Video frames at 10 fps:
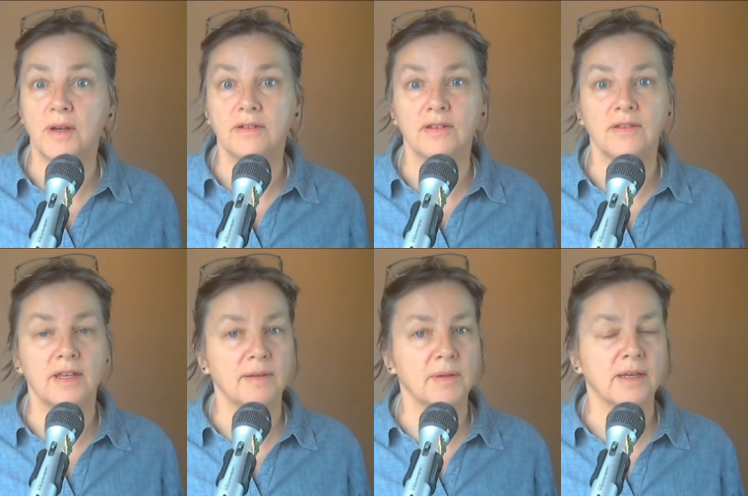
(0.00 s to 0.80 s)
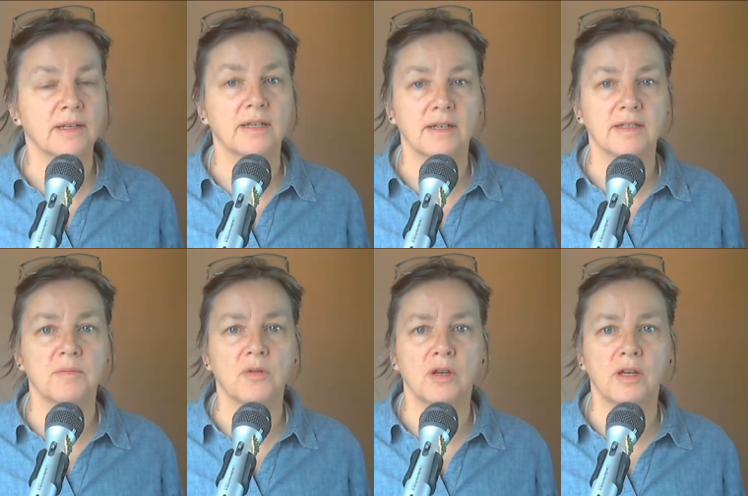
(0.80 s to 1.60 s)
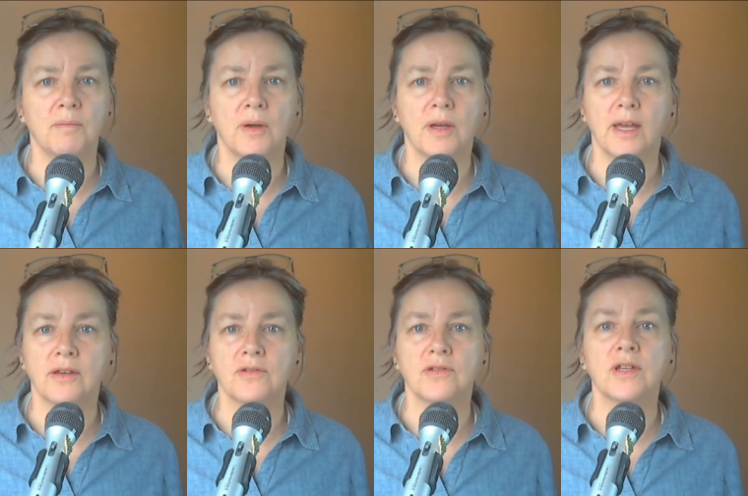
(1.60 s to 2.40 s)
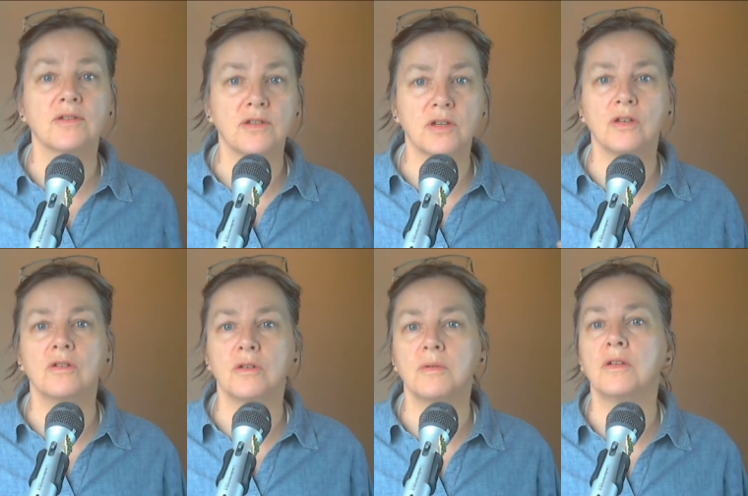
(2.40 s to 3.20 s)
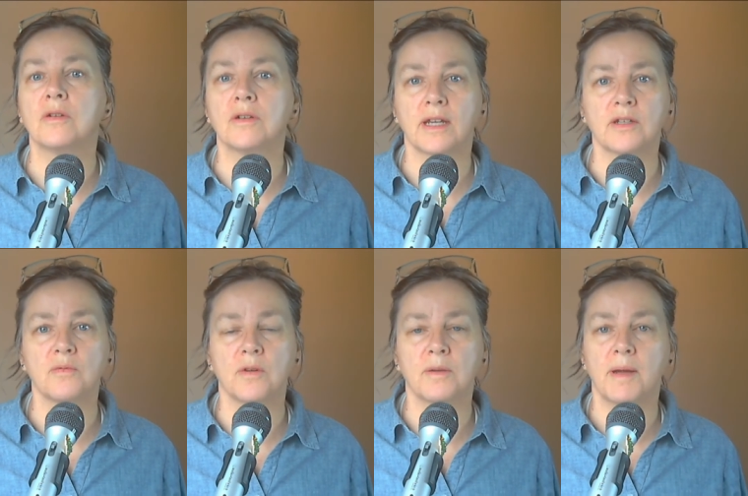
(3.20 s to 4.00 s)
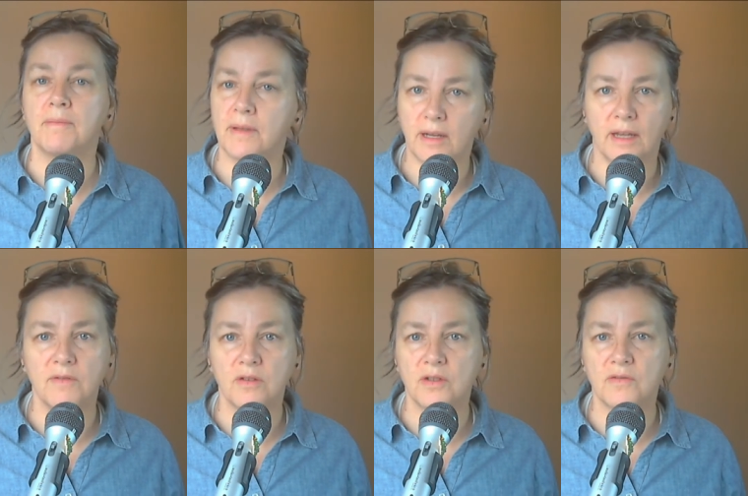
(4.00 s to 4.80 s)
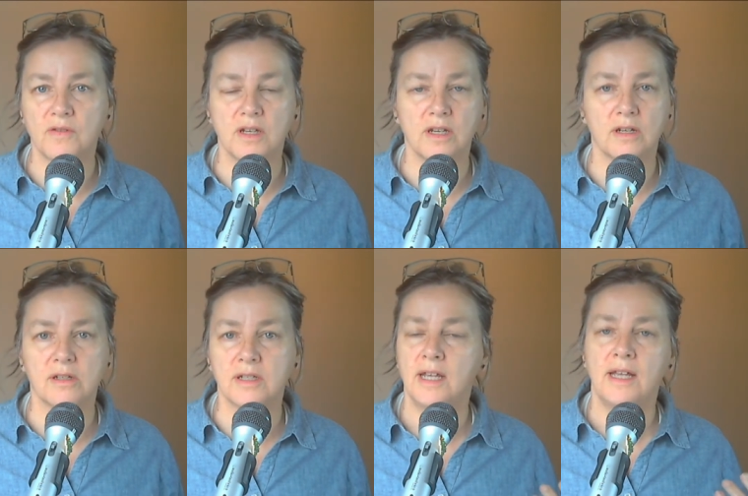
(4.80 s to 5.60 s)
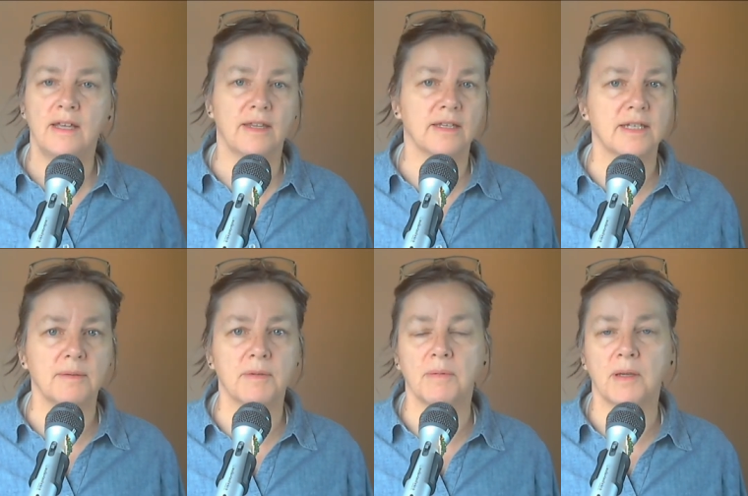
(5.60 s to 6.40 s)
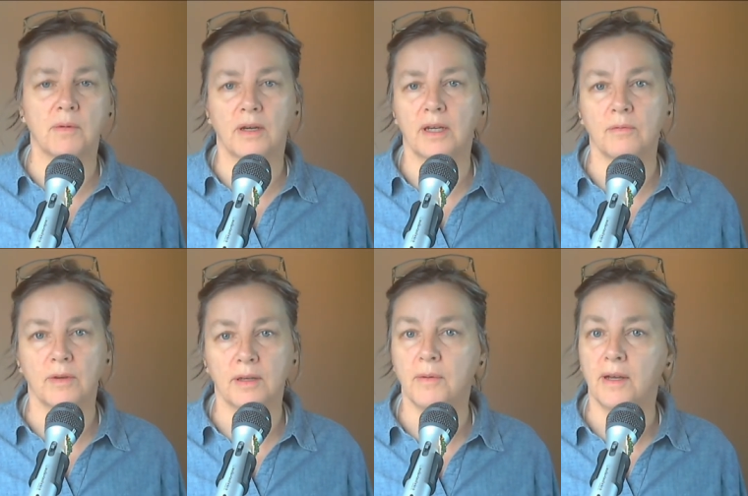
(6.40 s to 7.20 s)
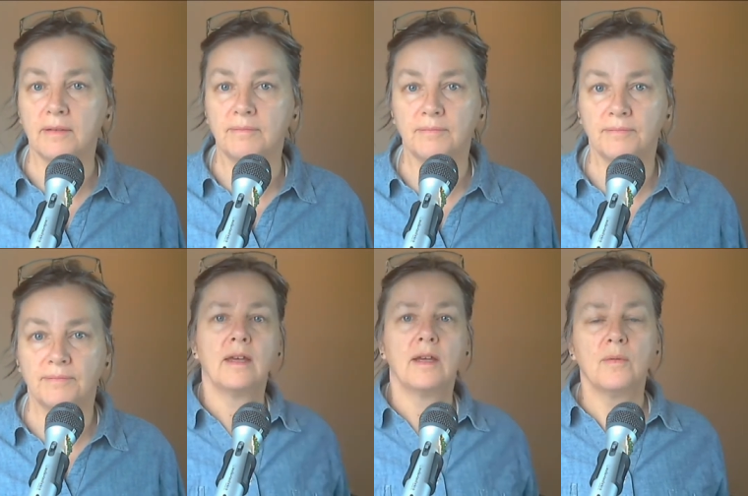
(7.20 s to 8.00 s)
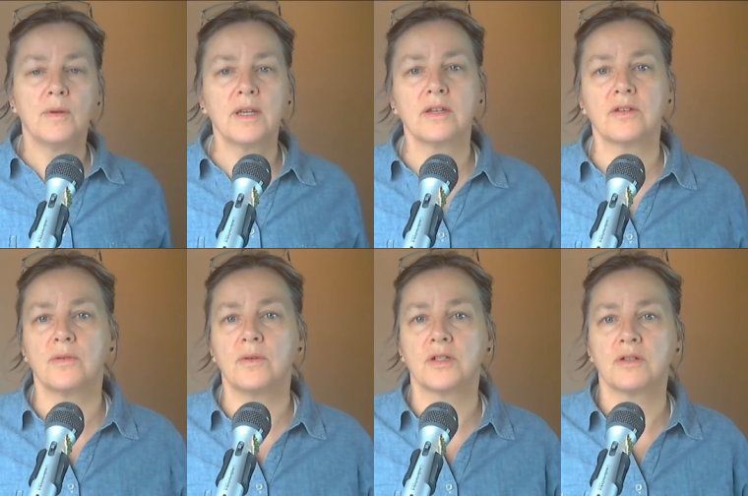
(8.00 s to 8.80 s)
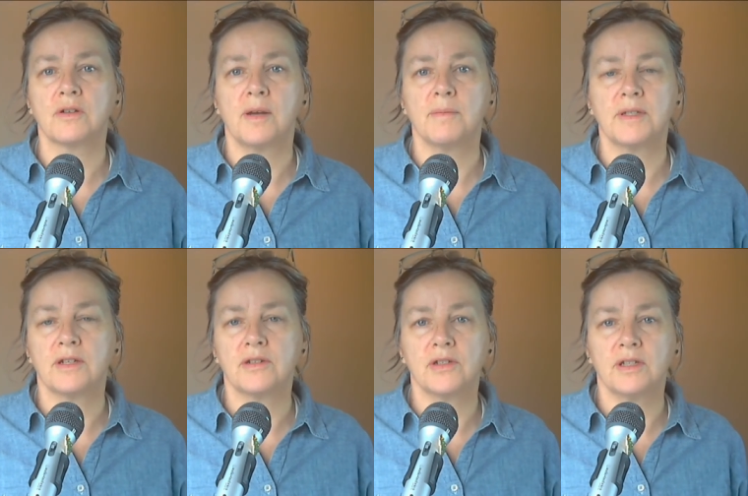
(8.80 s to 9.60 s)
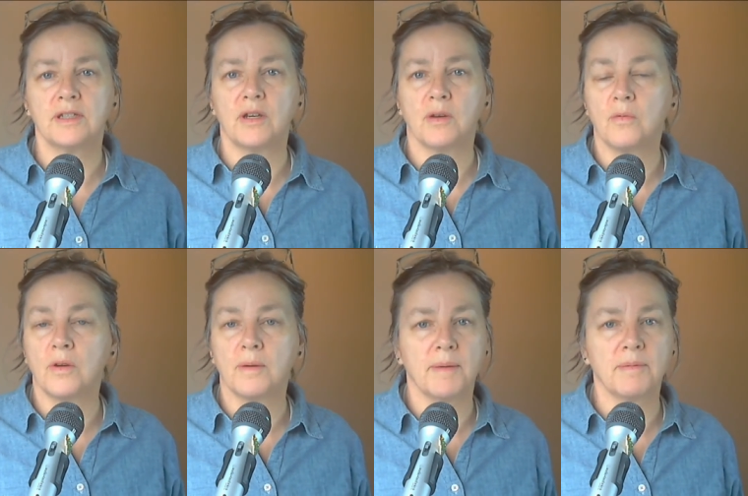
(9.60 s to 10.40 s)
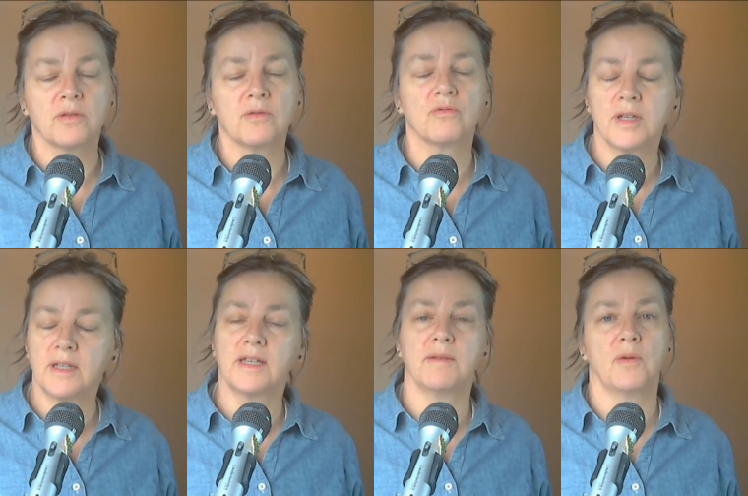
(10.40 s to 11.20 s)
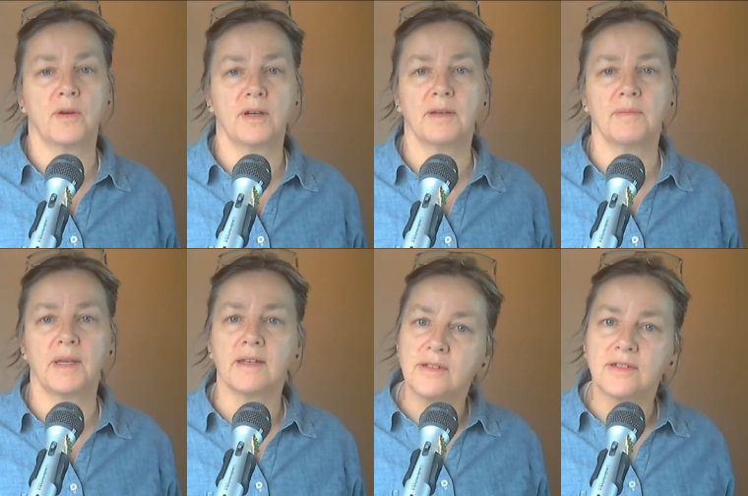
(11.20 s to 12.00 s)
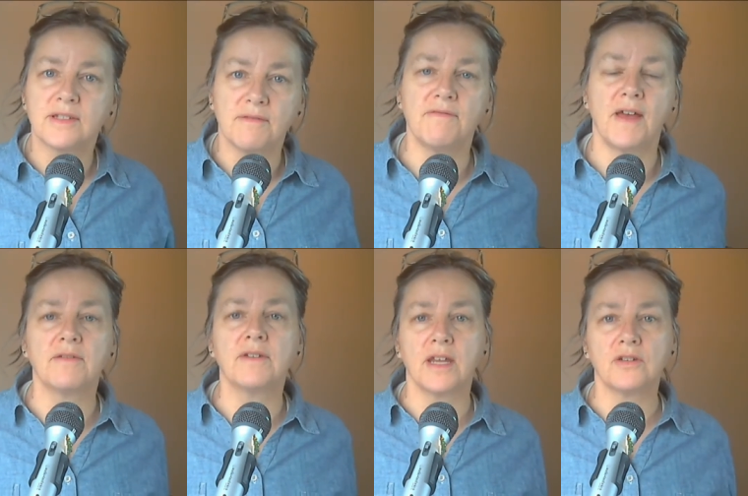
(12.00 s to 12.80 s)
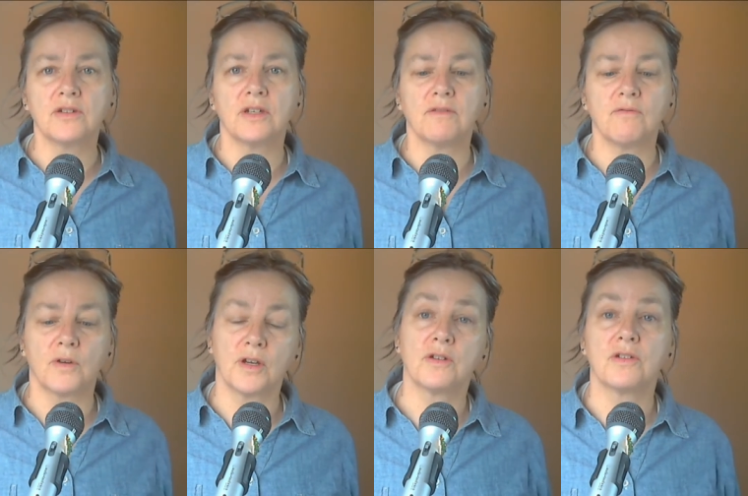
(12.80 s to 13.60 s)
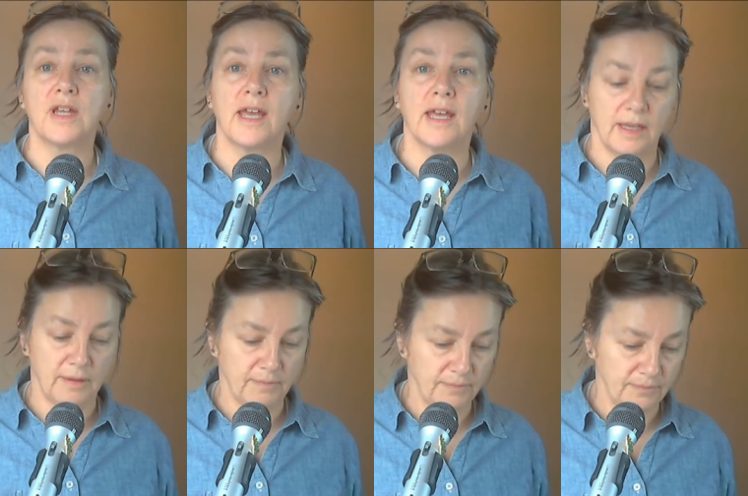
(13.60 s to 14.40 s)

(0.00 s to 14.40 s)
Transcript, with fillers: around to the end because I got some cookbook exercises you can do in your next warm-up that I've used for years that seem to be working really well. When you get to a horse show competition, your warm-up is really important because it's the foundation for your day.